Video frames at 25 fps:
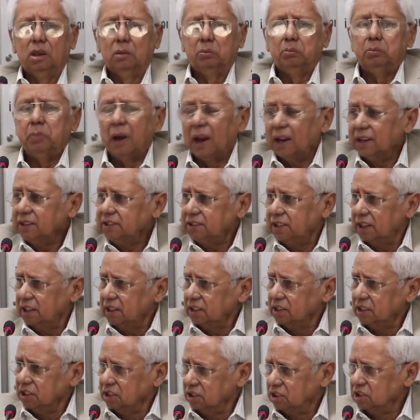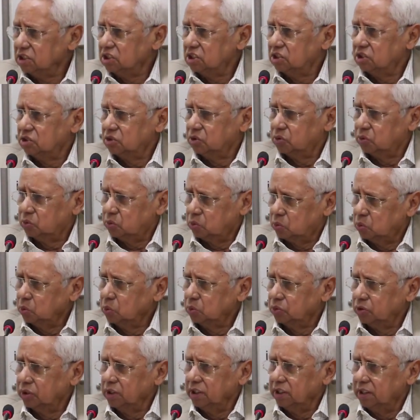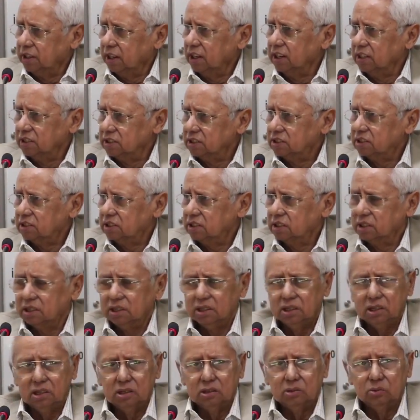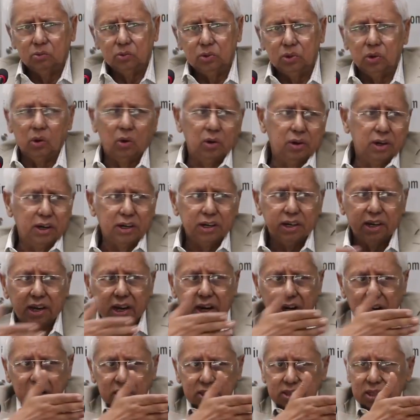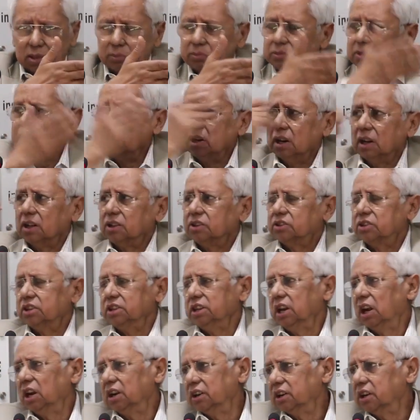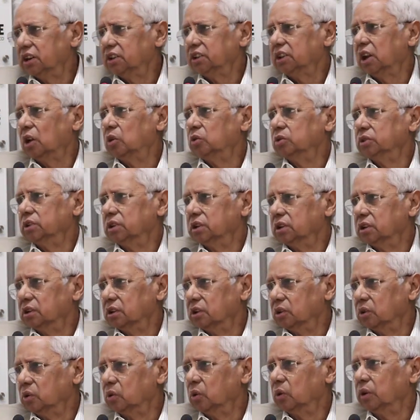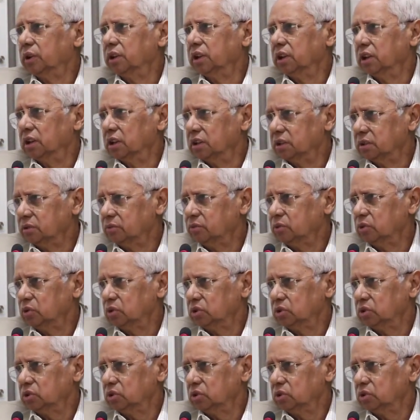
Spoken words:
By then, in these 2-3 days, we already had something like 300,000 Rohingya refugees.